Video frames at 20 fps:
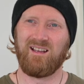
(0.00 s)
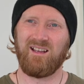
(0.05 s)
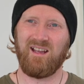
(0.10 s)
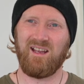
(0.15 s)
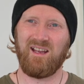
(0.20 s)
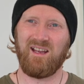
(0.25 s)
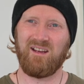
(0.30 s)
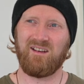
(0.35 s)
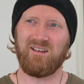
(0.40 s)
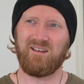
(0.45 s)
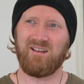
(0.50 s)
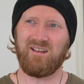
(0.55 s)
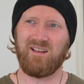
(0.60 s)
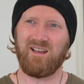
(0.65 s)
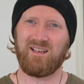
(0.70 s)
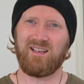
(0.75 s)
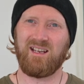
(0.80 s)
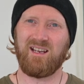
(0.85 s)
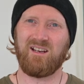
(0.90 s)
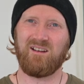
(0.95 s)
And
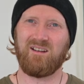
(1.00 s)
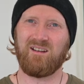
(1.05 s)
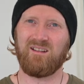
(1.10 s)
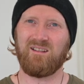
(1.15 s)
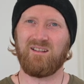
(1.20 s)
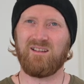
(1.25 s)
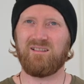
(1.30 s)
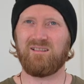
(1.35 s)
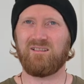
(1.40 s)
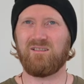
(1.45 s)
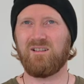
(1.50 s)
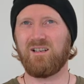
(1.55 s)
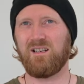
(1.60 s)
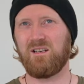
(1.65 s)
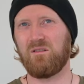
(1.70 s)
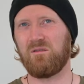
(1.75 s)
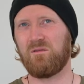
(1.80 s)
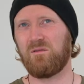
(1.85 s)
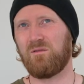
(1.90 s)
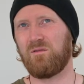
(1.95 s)
again,
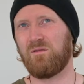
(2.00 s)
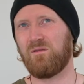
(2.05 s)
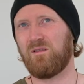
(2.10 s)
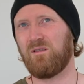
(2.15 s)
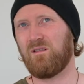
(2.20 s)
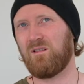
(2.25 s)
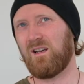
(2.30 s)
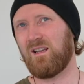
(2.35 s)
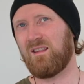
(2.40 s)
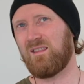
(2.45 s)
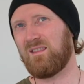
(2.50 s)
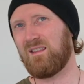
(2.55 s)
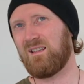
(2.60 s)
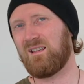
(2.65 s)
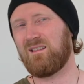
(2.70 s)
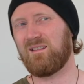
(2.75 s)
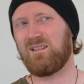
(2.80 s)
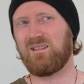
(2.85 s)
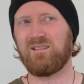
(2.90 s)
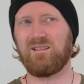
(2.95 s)
I
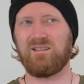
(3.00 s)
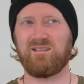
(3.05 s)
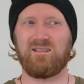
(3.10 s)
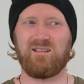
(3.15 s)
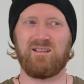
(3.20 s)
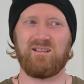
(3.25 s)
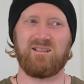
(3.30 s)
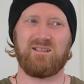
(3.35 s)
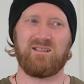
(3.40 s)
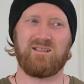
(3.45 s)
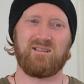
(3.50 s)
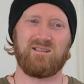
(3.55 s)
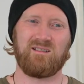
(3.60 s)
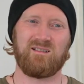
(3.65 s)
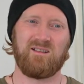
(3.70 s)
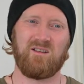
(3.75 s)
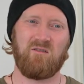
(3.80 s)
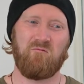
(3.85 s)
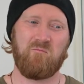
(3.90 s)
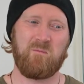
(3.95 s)
think
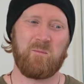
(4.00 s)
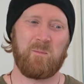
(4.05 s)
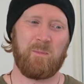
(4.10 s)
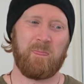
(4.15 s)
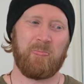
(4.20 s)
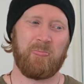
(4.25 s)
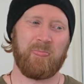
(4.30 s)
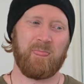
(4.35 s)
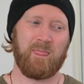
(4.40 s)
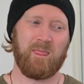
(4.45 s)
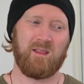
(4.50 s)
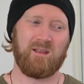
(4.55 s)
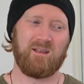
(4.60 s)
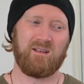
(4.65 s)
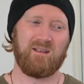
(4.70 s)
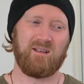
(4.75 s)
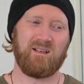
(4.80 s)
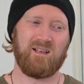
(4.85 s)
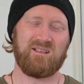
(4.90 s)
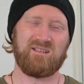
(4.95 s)
this
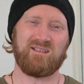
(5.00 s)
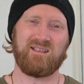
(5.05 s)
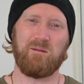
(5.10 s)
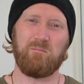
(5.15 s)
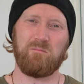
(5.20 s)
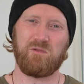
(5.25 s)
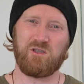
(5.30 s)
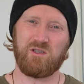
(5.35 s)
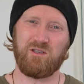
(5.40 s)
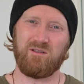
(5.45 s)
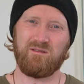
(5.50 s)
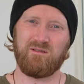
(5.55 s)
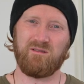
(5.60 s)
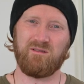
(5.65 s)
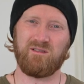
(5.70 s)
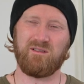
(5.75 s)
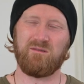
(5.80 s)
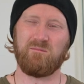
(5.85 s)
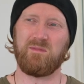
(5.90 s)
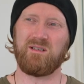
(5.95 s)

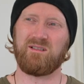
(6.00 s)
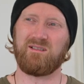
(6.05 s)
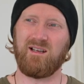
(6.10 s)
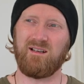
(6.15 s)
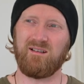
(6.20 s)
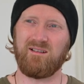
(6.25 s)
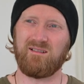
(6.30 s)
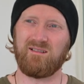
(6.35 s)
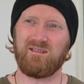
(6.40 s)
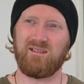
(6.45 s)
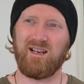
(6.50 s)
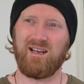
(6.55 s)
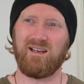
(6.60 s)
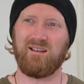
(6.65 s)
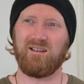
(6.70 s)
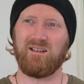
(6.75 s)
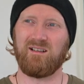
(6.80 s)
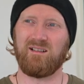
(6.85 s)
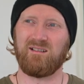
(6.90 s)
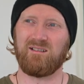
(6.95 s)
assumptions and
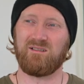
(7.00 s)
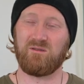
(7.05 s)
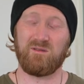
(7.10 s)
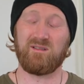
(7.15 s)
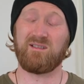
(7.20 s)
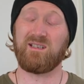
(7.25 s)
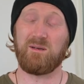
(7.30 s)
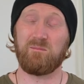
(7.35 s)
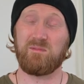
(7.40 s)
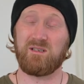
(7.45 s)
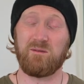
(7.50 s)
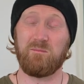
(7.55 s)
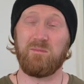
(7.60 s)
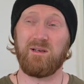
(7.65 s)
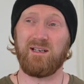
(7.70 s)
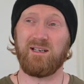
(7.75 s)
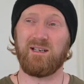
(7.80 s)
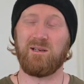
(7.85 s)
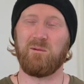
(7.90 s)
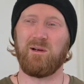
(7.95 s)
misunderstandings, or it seems to
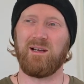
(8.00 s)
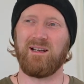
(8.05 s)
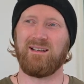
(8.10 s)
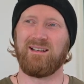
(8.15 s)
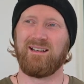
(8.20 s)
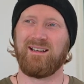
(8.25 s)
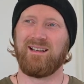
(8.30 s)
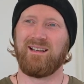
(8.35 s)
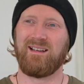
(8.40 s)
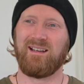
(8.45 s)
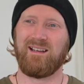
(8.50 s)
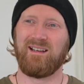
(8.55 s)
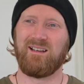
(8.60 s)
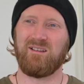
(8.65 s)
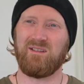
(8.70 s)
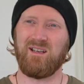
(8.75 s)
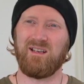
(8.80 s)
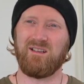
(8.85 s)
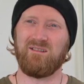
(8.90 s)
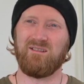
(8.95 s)
me anyway,
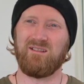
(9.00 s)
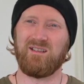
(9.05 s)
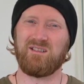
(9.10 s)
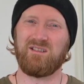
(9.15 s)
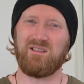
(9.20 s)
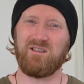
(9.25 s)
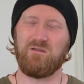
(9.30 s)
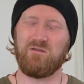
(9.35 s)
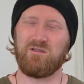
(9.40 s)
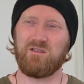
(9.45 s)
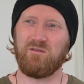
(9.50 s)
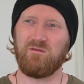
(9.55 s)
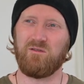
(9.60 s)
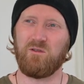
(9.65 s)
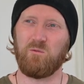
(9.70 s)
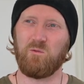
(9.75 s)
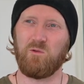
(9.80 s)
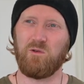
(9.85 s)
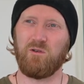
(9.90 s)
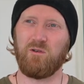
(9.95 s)
that this use of
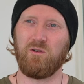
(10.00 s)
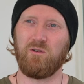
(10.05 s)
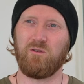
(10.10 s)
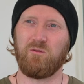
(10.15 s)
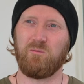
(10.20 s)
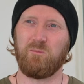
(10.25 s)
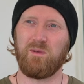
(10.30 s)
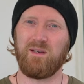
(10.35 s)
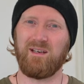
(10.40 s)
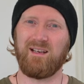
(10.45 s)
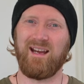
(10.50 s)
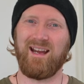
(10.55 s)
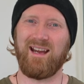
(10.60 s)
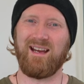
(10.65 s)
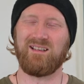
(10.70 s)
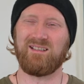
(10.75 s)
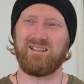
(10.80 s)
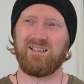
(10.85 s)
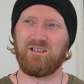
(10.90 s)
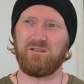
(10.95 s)
the word being
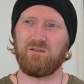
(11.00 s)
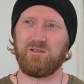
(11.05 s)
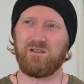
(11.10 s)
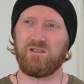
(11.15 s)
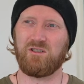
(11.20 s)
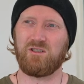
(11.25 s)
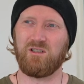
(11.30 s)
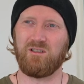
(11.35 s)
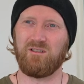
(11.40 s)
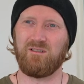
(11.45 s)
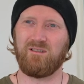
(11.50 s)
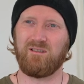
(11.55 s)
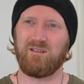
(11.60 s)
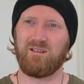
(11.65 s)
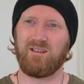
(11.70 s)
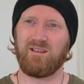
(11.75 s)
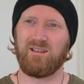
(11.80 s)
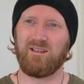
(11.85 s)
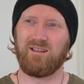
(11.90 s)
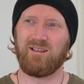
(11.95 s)
anti-Christian,
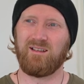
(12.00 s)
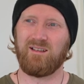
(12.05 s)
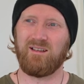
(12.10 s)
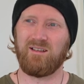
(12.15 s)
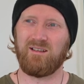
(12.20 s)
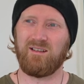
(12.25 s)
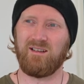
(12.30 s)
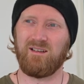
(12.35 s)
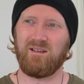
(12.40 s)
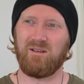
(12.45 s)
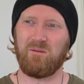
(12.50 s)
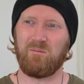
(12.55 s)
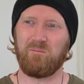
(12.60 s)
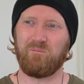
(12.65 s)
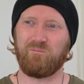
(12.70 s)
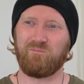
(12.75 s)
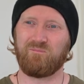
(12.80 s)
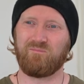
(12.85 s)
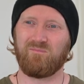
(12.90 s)
and